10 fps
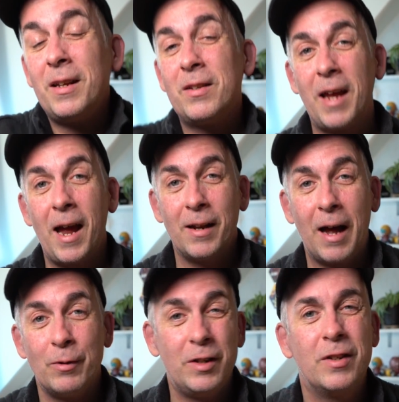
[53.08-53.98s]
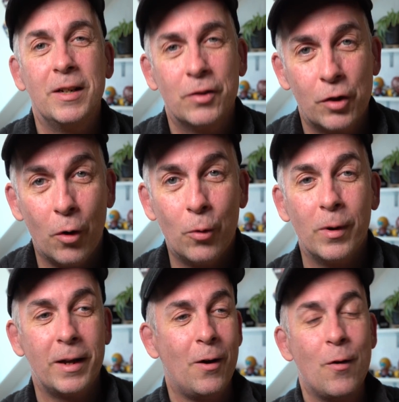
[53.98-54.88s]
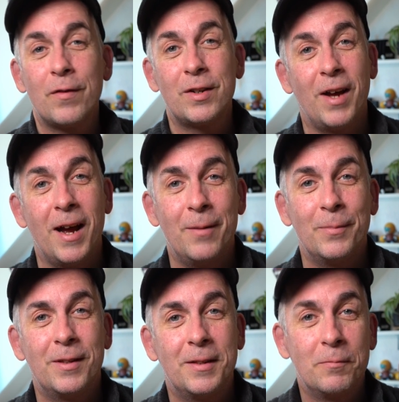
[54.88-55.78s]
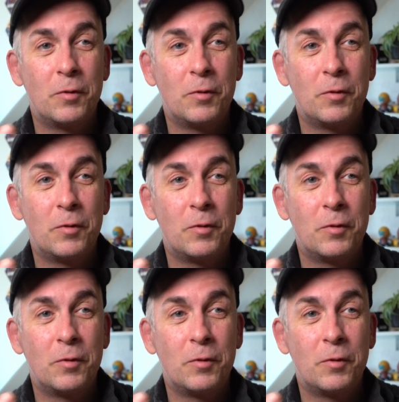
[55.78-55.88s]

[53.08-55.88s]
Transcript: that's kind of how these things go. Over time